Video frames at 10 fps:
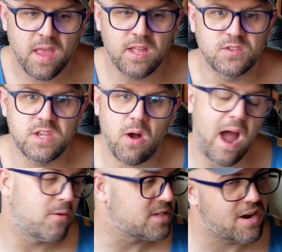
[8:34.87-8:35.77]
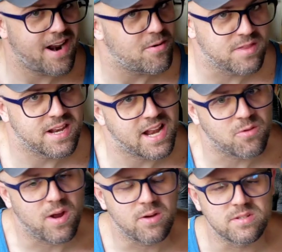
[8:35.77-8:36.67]
and so I was all right with it
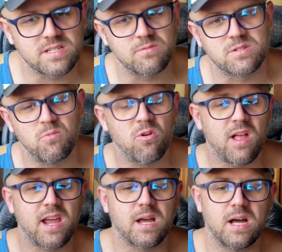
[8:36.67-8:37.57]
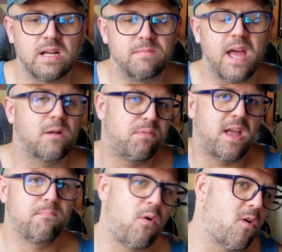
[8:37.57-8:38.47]
anyway. It was more like a
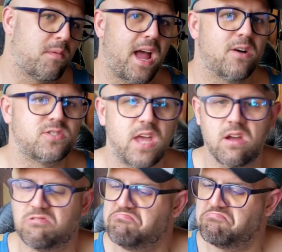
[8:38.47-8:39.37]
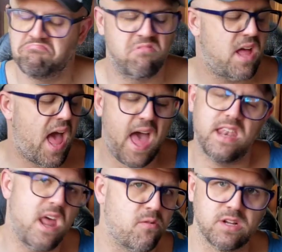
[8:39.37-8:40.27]
eggplant parm calzone.
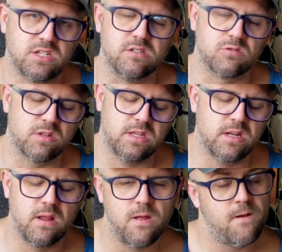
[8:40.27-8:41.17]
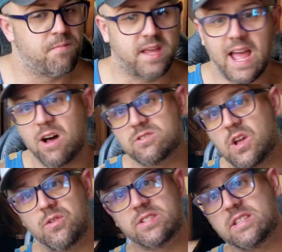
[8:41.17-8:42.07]
Had no issues with it. The
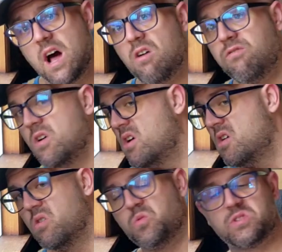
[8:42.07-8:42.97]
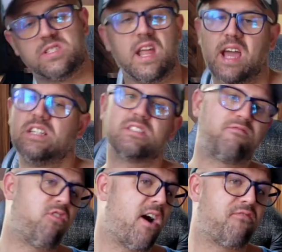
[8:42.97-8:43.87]
calzone itself was nice,
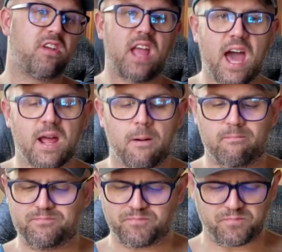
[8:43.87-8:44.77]
fluffy, had a